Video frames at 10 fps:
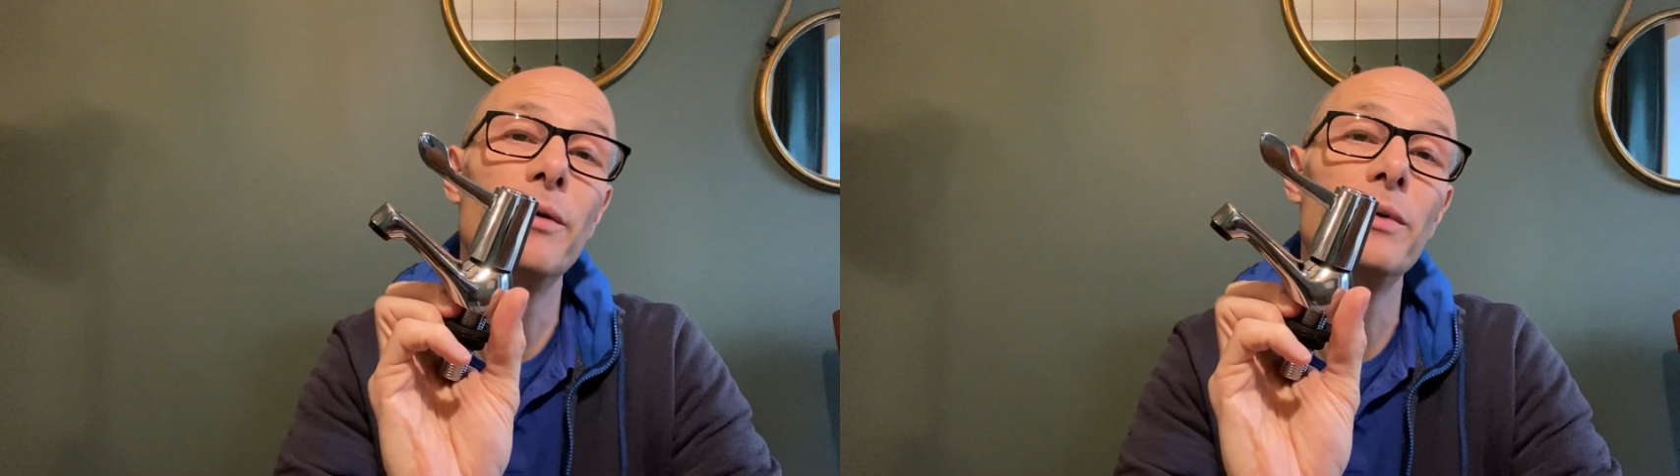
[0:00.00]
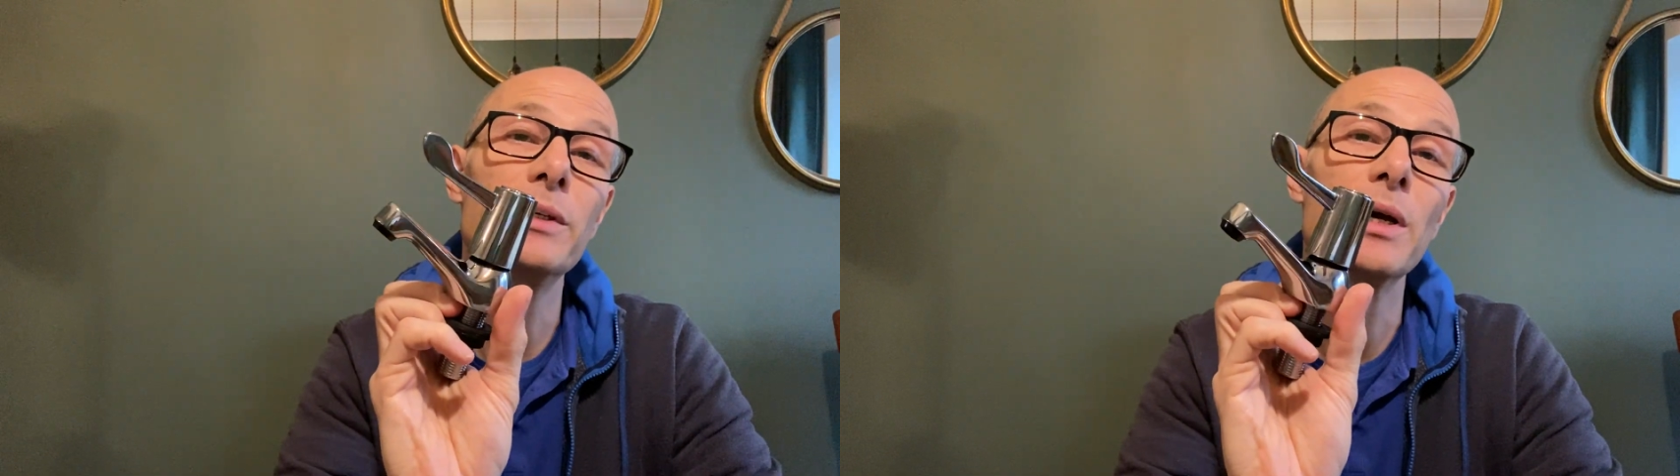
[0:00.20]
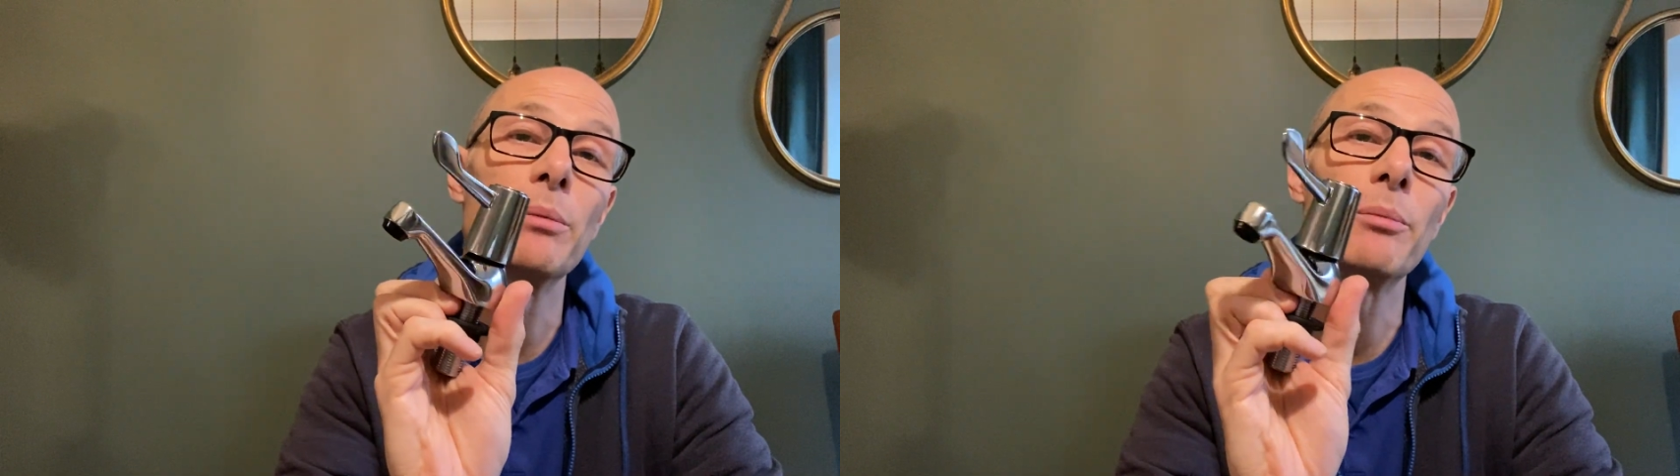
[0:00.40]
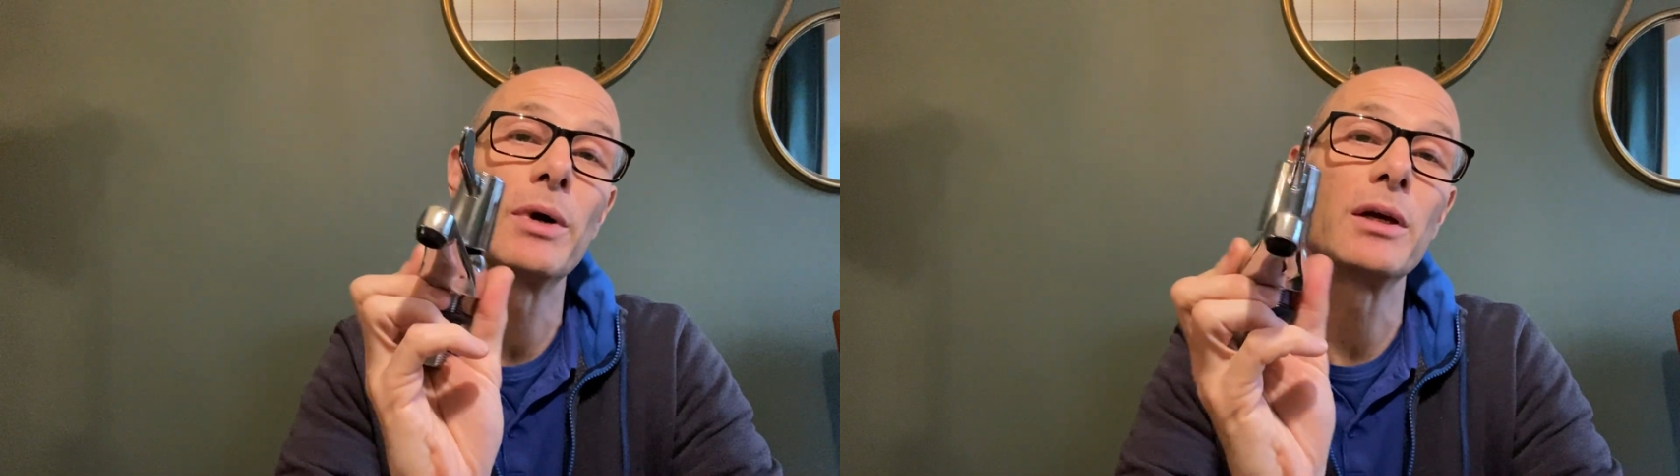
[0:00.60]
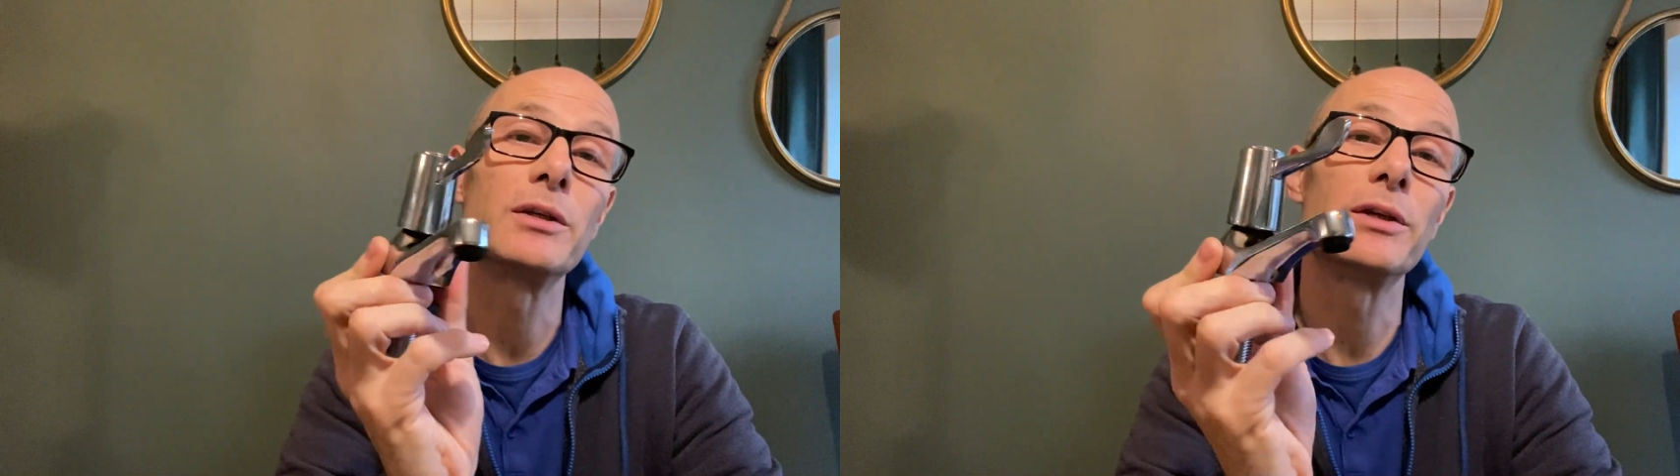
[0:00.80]
every time the
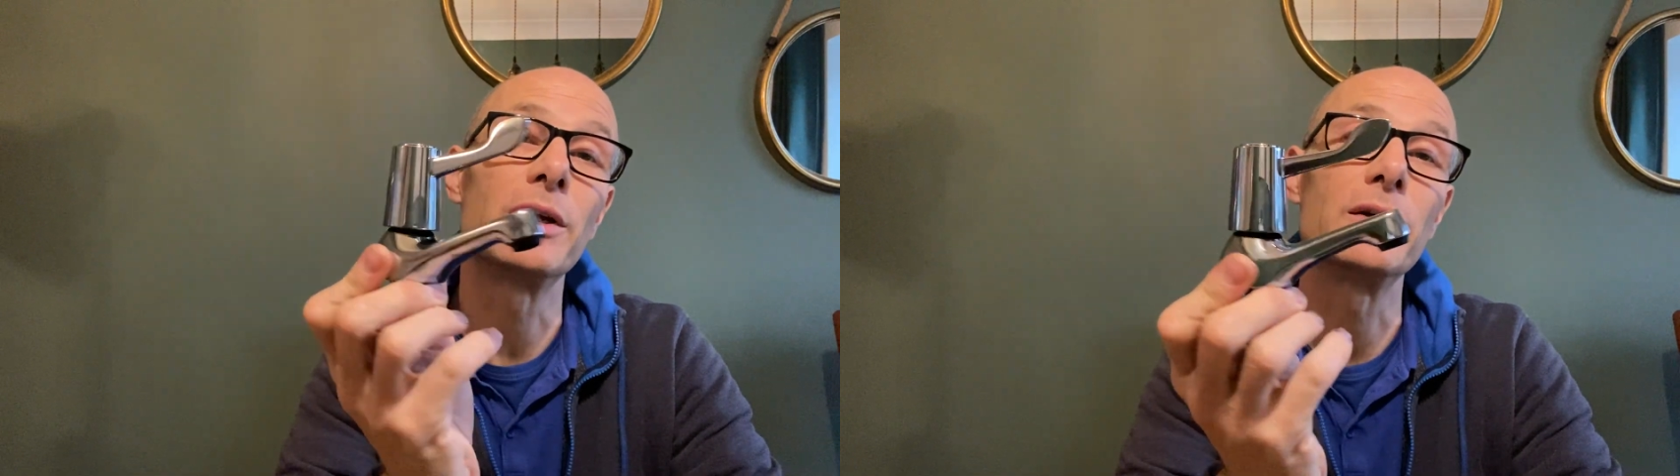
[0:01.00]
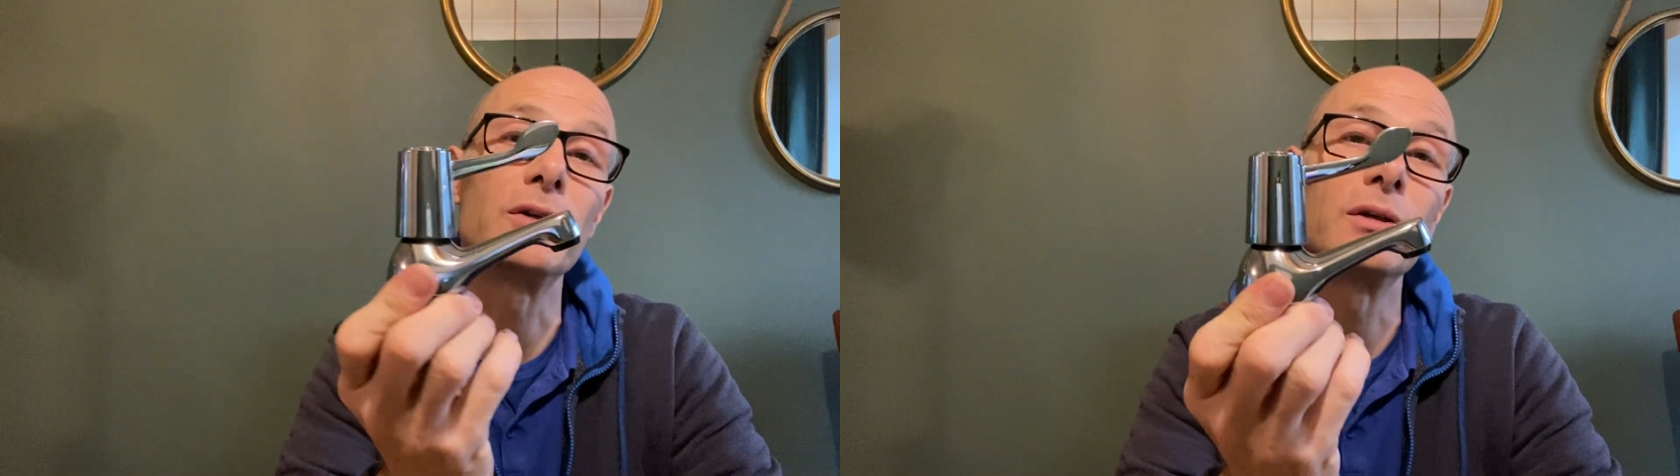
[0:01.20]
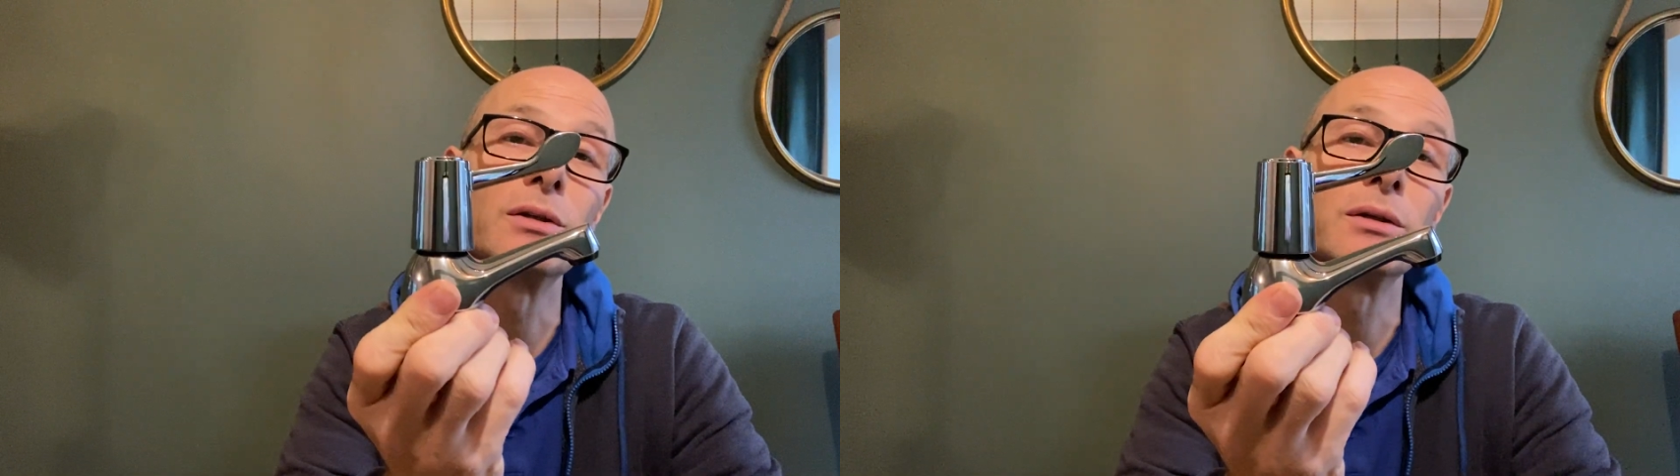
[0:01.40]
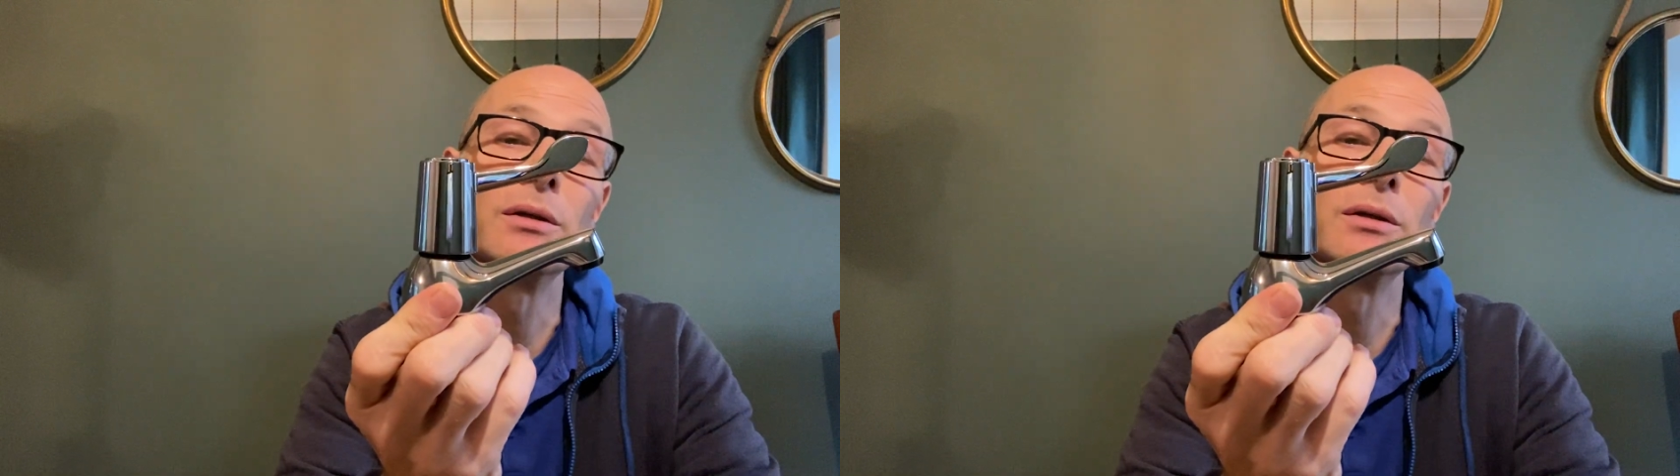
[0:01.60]
price changes.